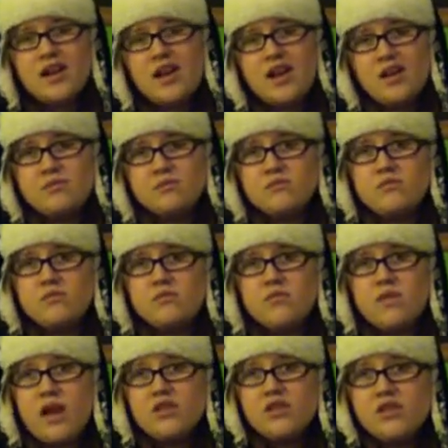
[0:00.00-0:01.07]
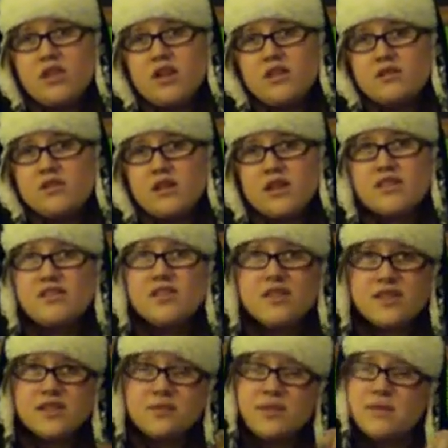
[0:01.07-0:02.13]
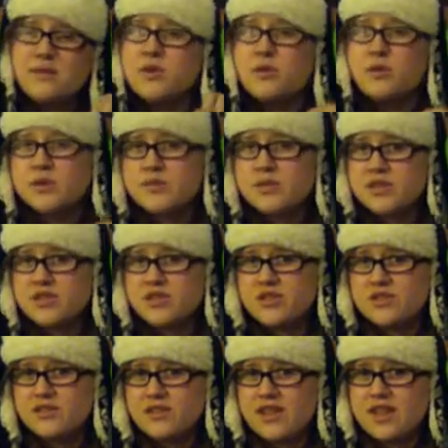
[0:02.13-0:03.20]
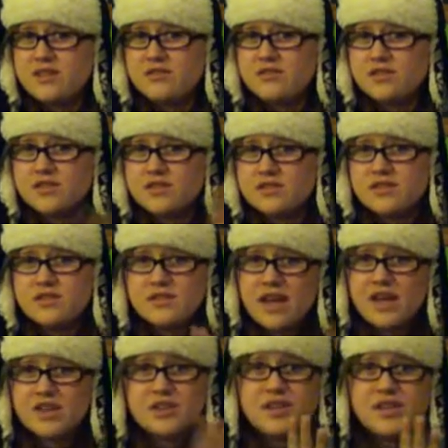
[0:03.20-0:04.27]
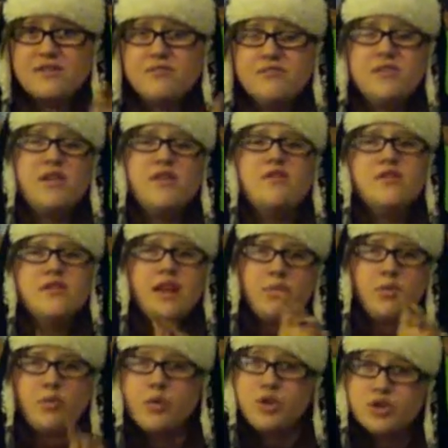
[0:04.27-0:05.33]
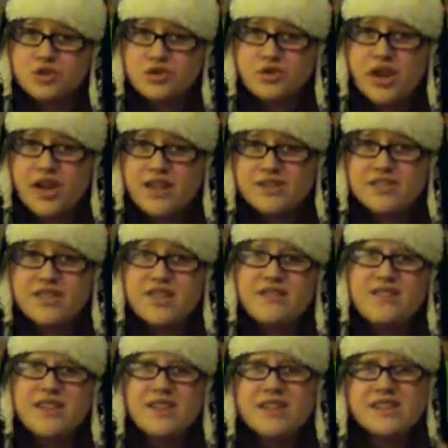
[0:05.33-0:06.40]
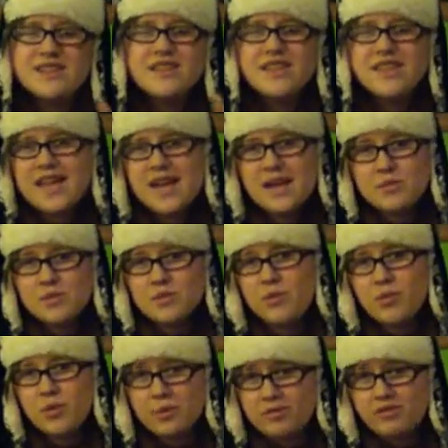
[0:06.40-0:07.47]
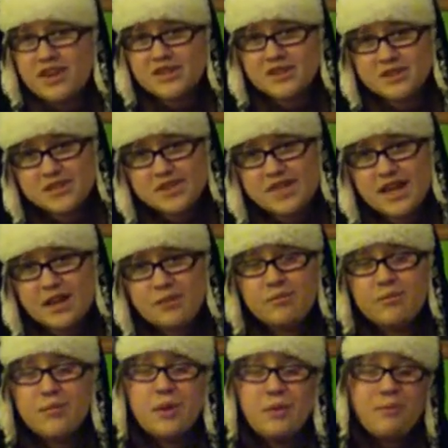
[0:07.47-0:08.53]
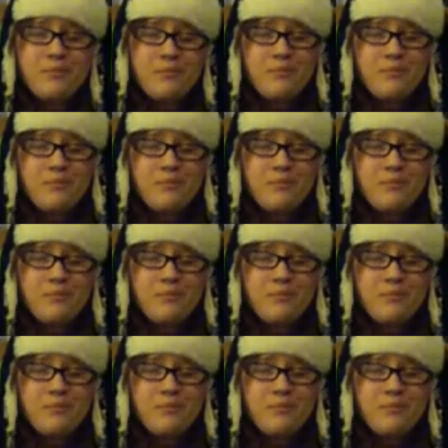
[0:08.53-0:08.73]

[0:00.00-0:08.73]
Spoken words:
I look sometimes at horse pictures now, just actually, you know, get proportions right and stuff now, because I'm a little bit more perfectionist now, but